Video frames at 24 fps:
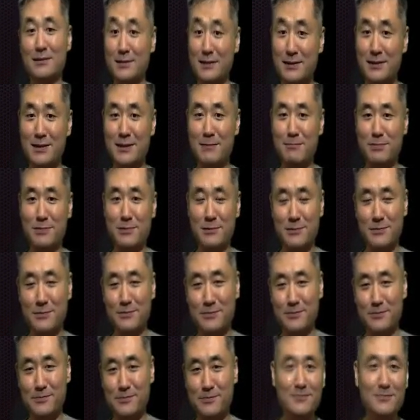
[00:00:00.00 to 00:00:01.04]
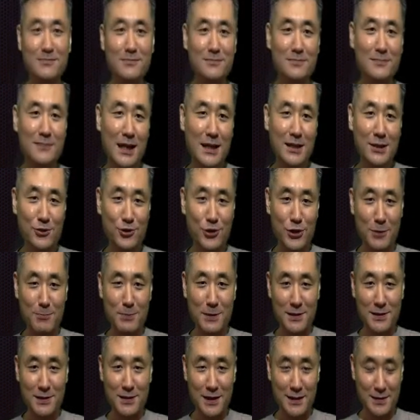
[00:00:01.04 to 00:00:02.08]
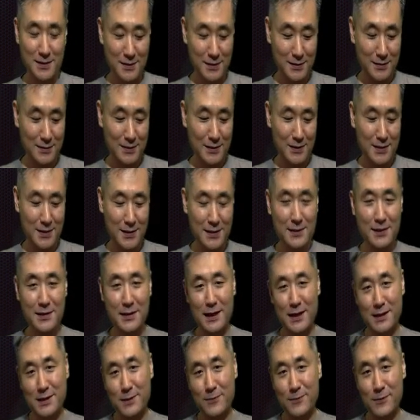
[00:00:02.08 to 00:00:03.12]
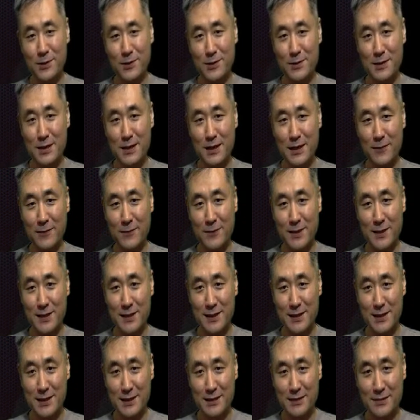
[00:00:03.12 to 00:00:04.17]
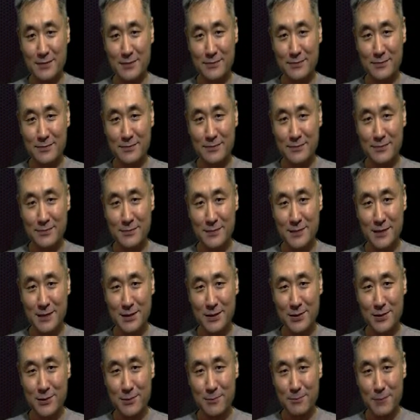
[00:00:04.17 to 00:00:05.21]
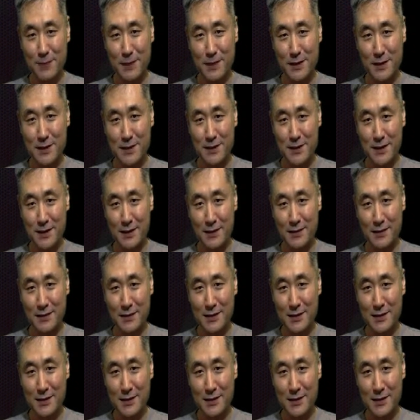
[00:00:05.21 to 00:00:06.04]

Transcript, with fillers: Simple. Sharpest test. This is a test for the TFCC. So pinky side.